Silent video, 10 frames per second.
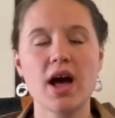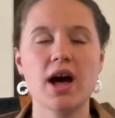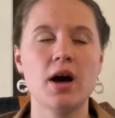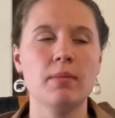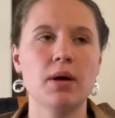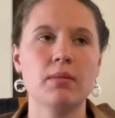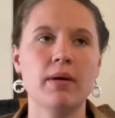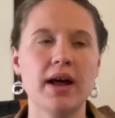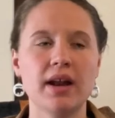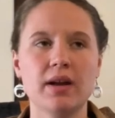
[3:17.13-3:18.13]
Um,
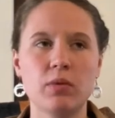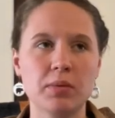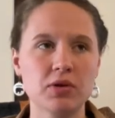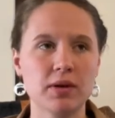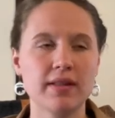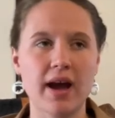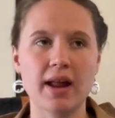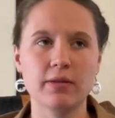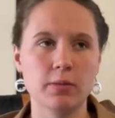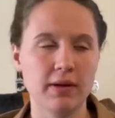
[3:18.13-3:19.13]
but we were doing that,
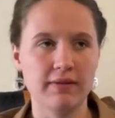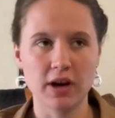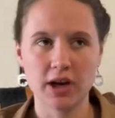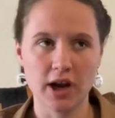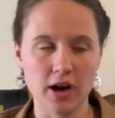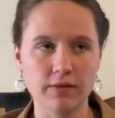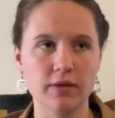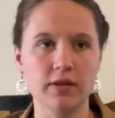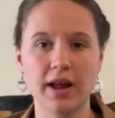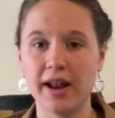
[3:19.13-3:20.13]
and we were being very
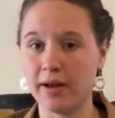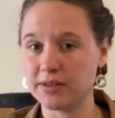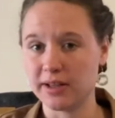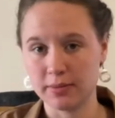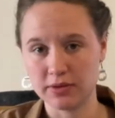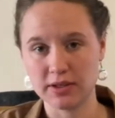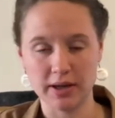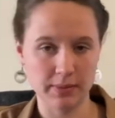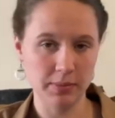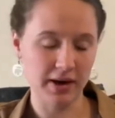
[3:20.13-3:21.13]
careful, and I was able to
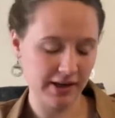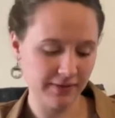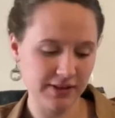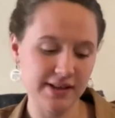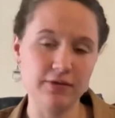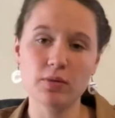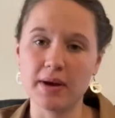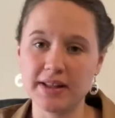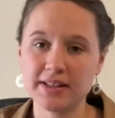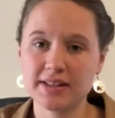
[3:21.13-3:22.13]
not be pregnant for several
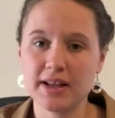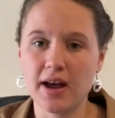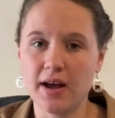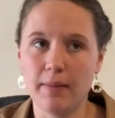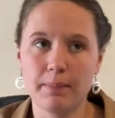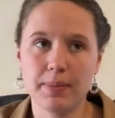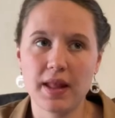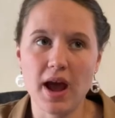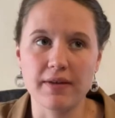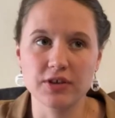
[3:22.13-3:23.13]
months um,
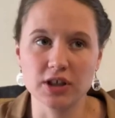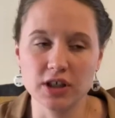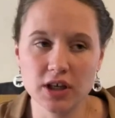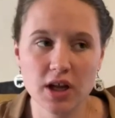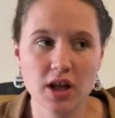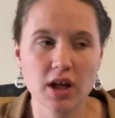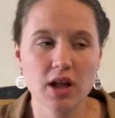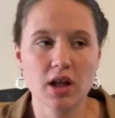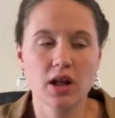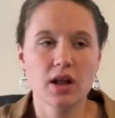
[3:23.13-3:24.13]
after
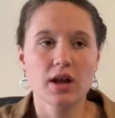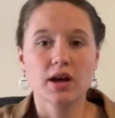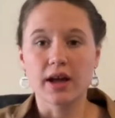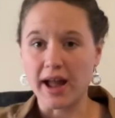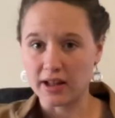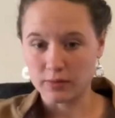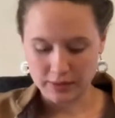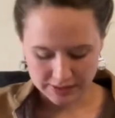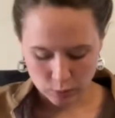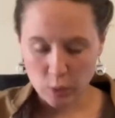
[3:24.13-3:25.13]
Kyla
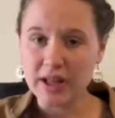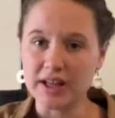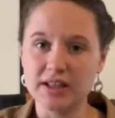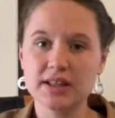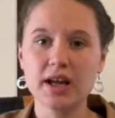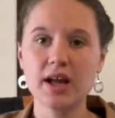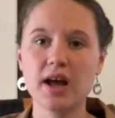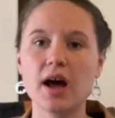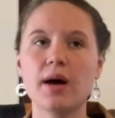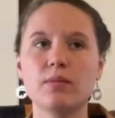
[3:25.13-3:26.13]
was weaned,
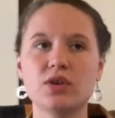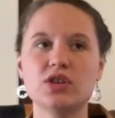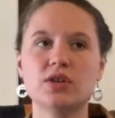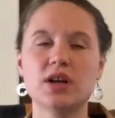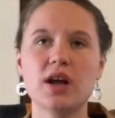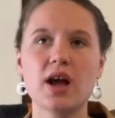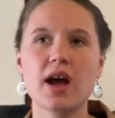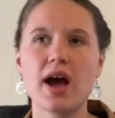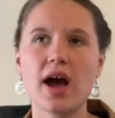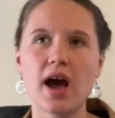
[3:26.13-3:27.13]
um, which
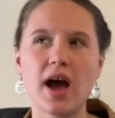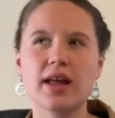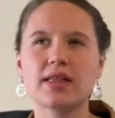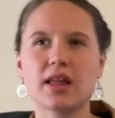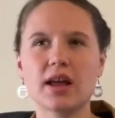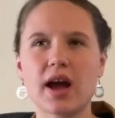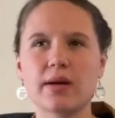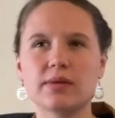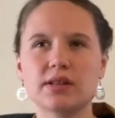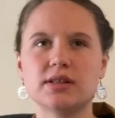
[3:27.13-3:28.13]
I think
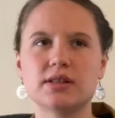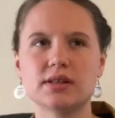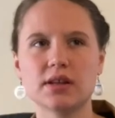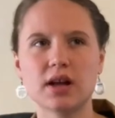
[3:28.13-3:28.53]
I was,